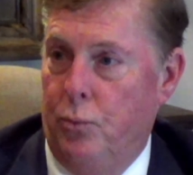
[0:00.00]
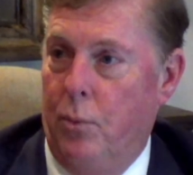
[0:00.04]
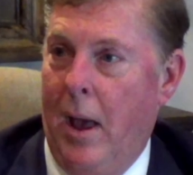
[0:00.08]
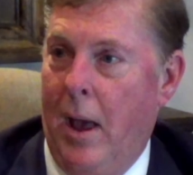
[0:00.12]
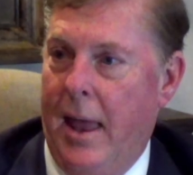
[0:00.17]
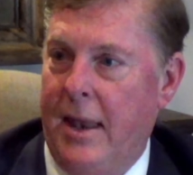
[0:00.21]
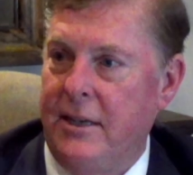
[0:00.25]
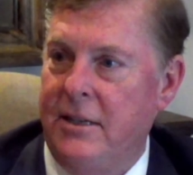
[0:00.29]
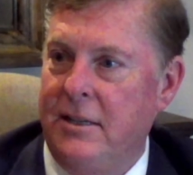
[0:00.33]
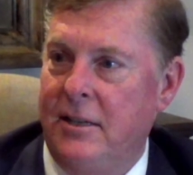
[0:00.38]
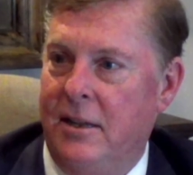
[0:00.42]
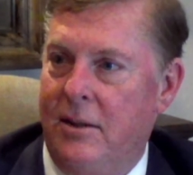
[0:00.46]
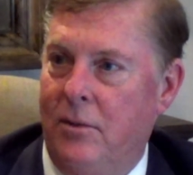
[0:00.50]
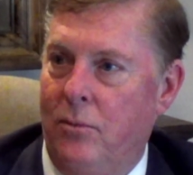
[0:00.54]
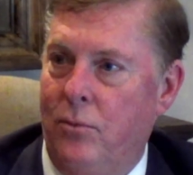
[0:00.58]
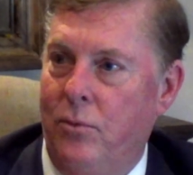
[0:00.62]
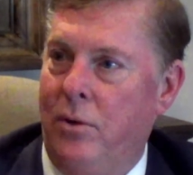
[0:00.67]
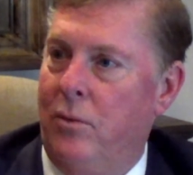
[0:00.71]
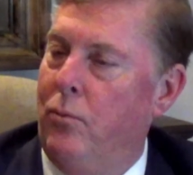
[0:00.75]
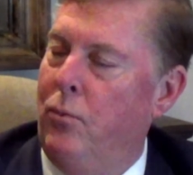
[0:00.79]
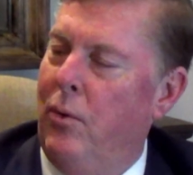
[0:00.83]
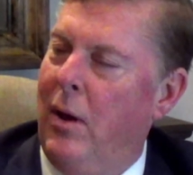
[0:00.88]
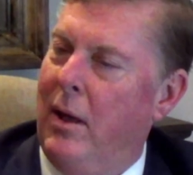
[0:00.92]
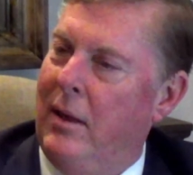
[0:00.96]
went.
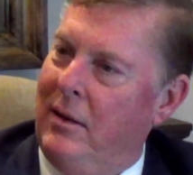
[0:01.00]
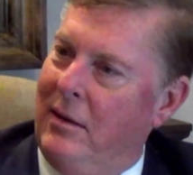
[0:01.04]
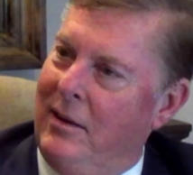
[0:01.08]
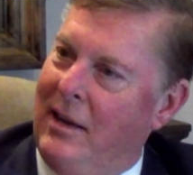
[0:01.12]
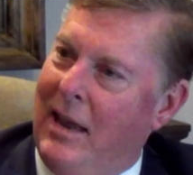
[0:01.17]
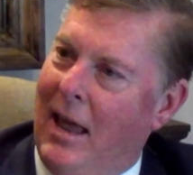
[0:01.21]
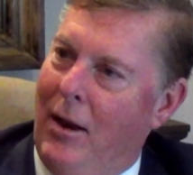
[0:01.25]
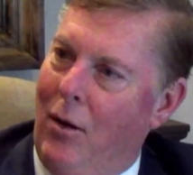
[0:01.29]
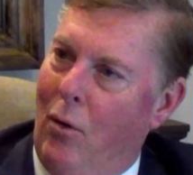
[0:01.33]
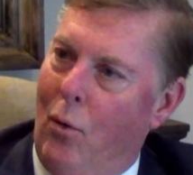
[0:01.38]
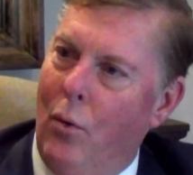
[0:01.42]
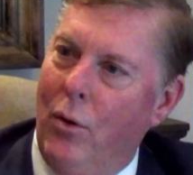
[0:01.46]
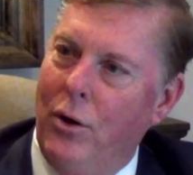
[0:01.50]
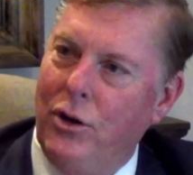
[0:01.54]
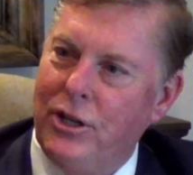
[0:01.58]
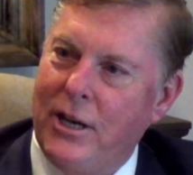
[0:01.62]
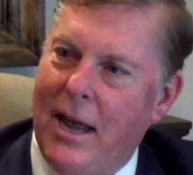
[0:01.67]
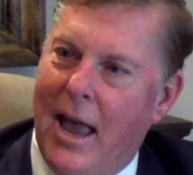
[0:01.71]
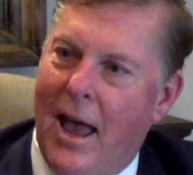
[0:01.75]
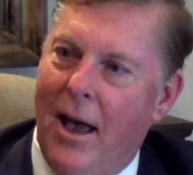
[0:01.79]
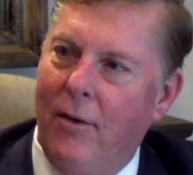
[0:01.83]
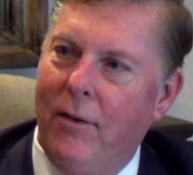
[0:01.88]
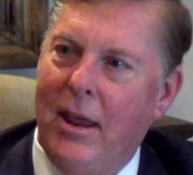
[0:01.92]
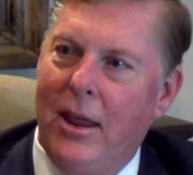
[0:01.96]
But yet Orange
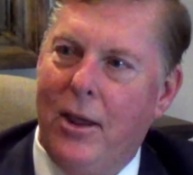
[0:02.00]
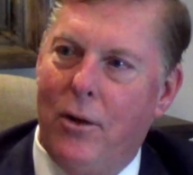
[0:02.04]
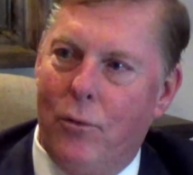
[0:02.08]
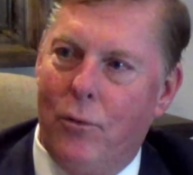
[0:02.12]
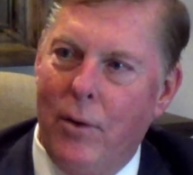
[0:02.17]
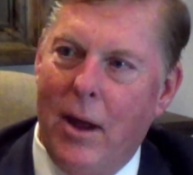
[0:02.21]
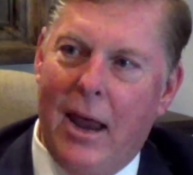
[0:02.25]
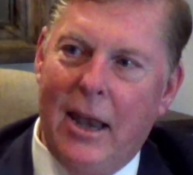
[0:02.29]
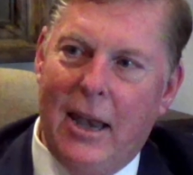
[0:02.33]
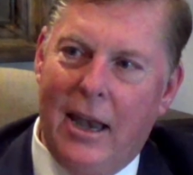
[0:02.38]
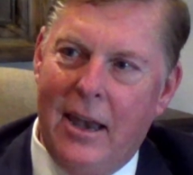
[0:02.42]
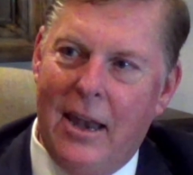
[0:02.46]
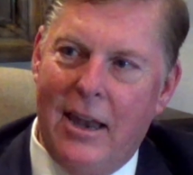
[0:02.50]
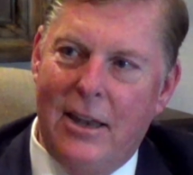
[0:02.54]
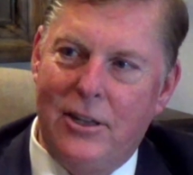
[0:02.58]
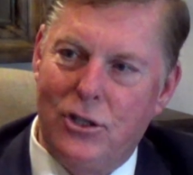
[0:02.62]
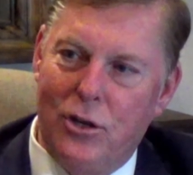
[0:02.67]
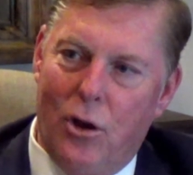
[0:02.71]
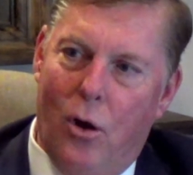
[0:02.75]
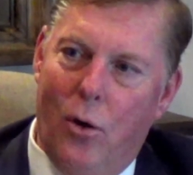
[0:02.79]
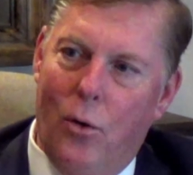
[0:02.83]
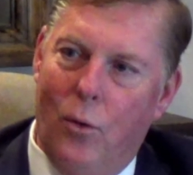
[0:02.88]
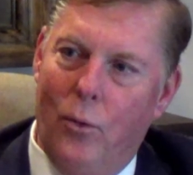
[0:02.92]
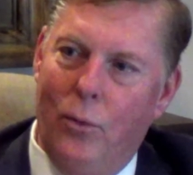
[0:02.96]
County created its
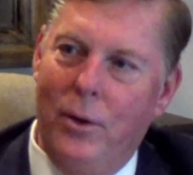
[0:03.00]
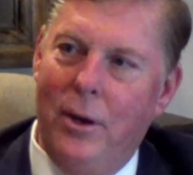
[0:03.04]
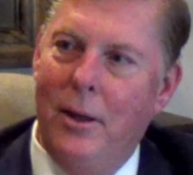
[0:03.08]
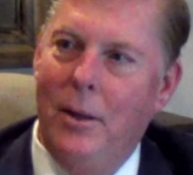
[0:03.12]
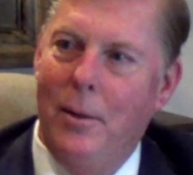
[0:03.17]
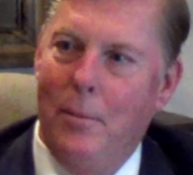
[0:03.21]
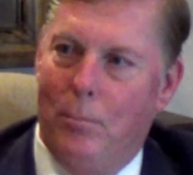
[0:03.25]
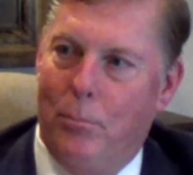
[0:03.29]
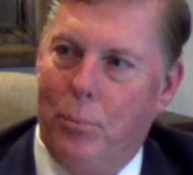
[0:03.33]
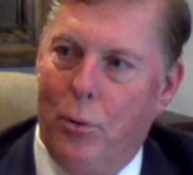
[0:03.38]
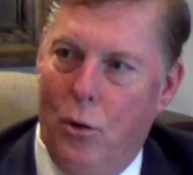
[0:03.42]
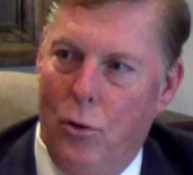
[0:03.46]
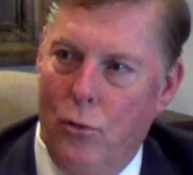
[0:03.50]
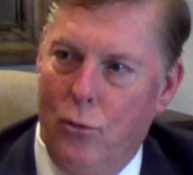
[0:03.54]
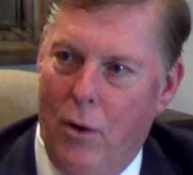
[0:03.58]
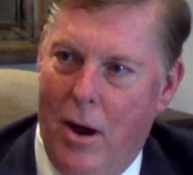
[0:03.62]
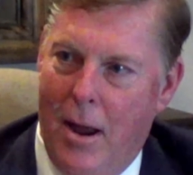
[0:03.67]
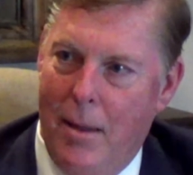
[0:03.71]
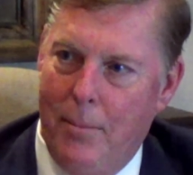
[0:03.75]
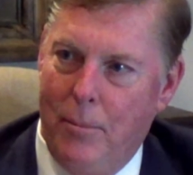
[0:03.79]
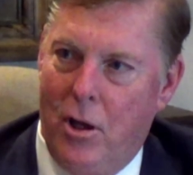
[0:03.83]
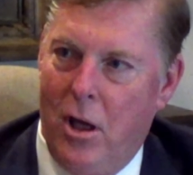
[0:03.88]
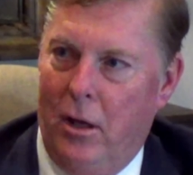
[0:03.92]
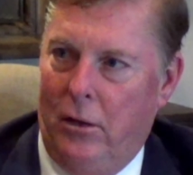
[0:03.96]
own
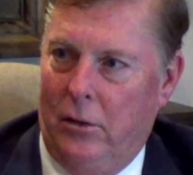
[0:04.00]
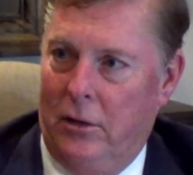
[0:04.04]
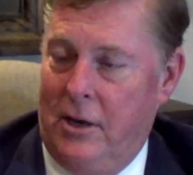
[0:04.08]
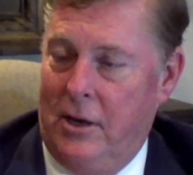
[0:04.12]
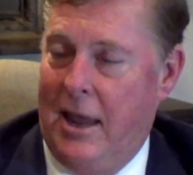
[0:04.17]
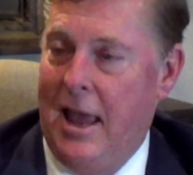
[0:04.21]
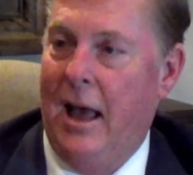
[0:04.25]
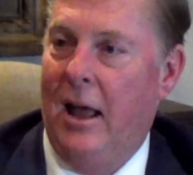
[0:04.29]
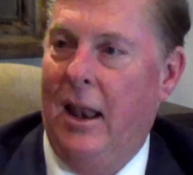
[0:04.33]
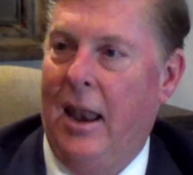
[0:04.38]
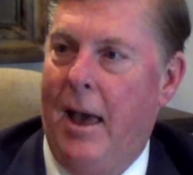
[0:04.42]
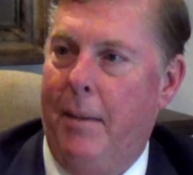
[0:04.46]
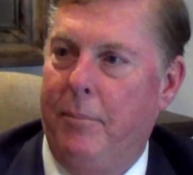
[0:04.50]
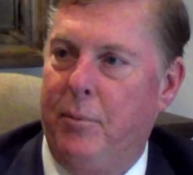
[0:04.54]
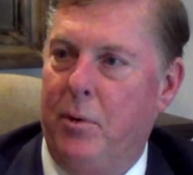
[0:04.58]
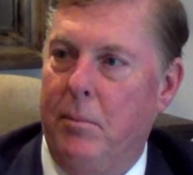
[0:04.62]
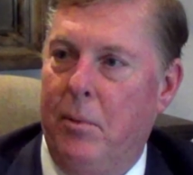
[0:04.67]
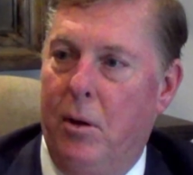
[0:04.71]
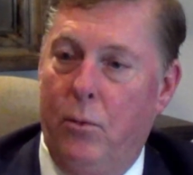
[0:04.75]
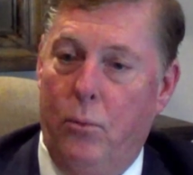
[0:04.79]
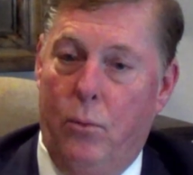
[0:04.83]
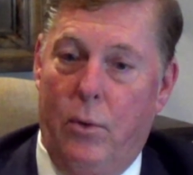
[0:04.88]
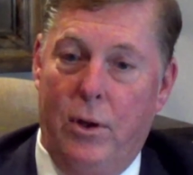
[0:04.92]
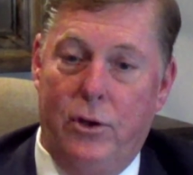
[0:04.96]
program called
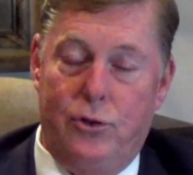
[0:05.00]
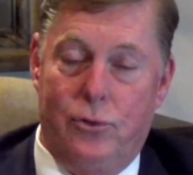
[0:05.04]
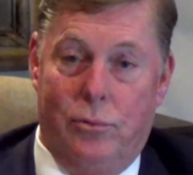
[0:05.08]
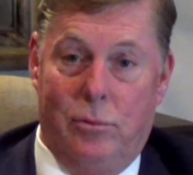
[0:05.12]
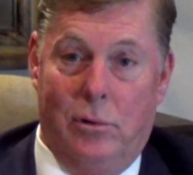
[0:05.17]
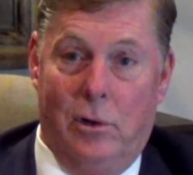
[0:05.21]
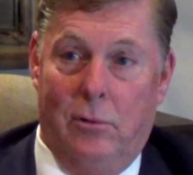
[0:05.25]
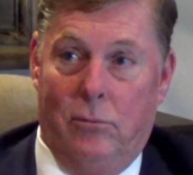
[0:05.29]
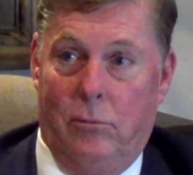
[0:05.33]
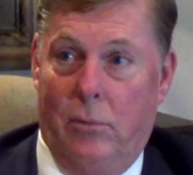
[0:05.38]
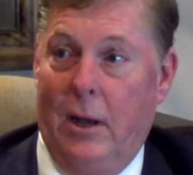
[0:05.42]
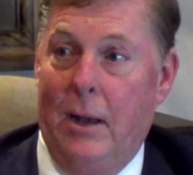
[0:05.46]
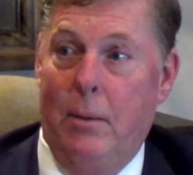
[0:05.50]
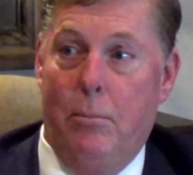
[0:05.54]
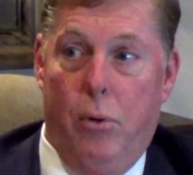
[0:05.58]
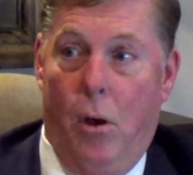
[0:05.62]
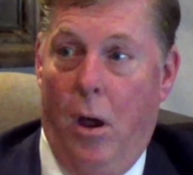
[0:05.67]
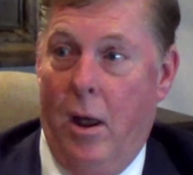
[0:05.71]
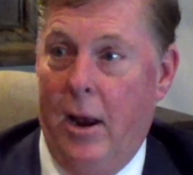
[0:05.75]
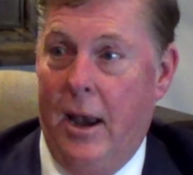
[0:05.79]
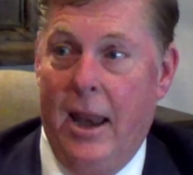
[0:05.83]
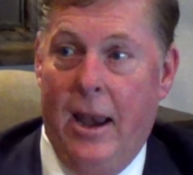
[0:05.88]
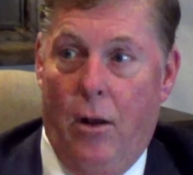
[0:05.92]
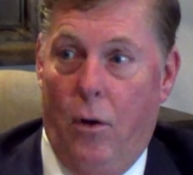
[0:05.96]
CalOptima, which really
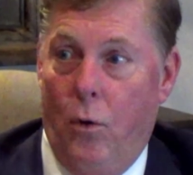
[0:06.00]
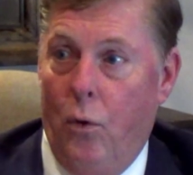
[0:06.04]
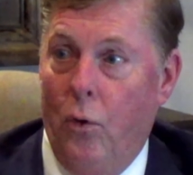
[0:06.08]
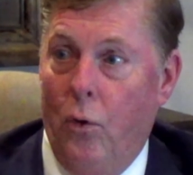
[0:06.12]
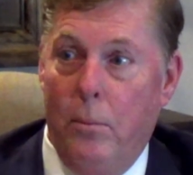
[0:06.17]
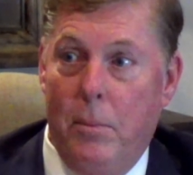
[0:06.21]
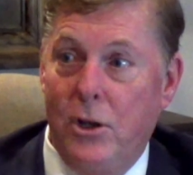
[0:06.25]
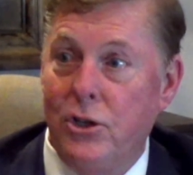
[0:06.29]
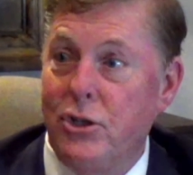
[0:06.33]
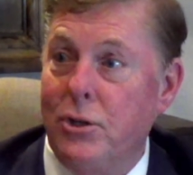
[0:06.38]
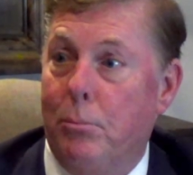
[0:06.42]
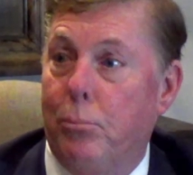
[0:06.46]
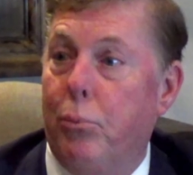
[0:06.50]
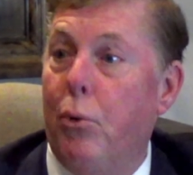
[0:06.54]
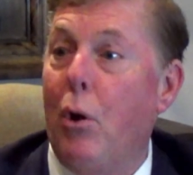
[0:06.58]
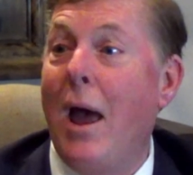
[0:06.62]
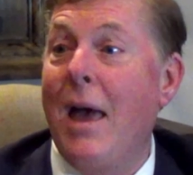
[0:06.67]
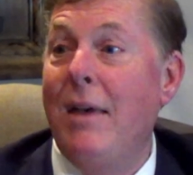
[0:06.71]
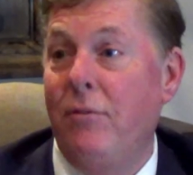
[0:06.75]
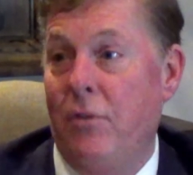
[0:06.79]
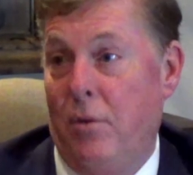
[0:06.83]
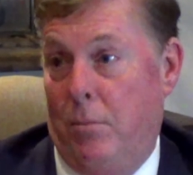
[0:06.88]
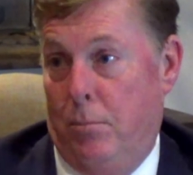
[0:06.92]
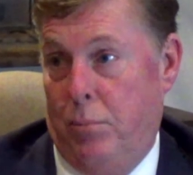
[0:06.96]
brought in a whole bunch of
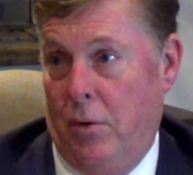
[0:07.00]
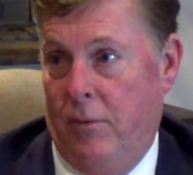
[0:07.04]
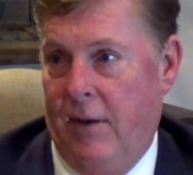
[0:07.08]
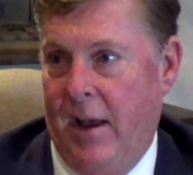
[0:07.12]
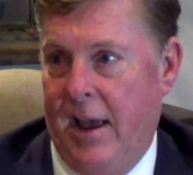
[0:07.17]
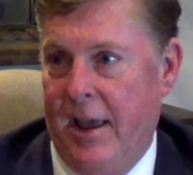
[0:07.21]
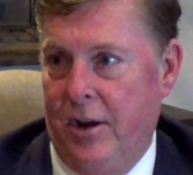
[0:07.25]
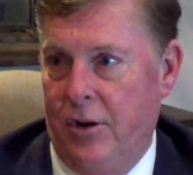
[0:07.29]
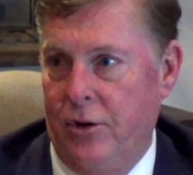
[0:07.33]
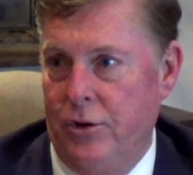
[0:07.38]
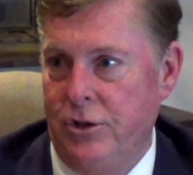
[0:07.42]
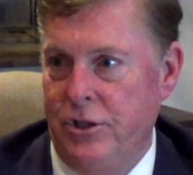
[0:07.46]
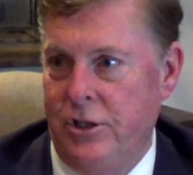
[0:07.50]
private providers,